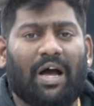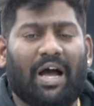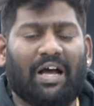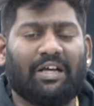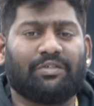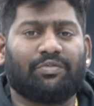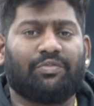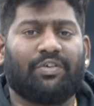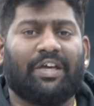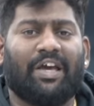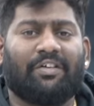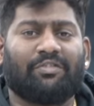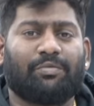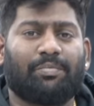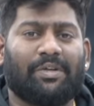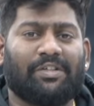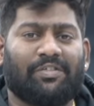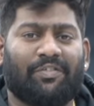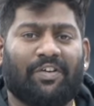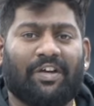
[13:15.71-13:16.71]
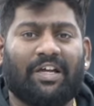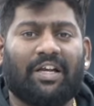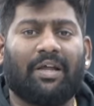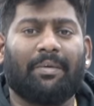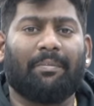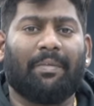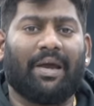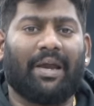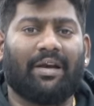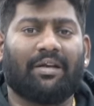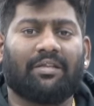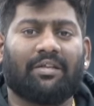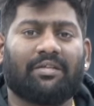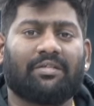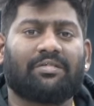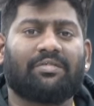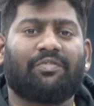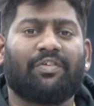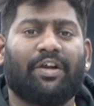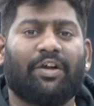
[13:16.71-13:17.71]
as we have specifically made
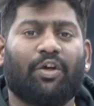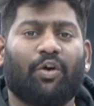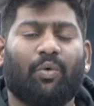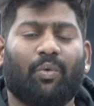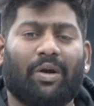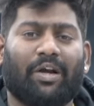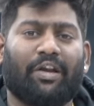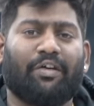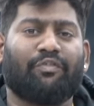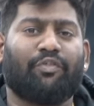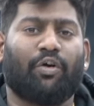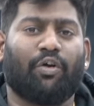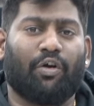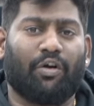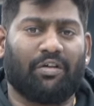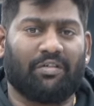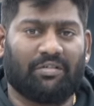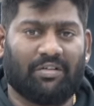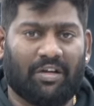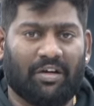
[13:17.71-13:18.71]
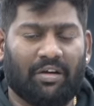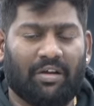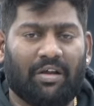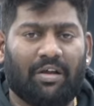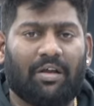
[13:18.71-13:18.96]
this video only for Audison.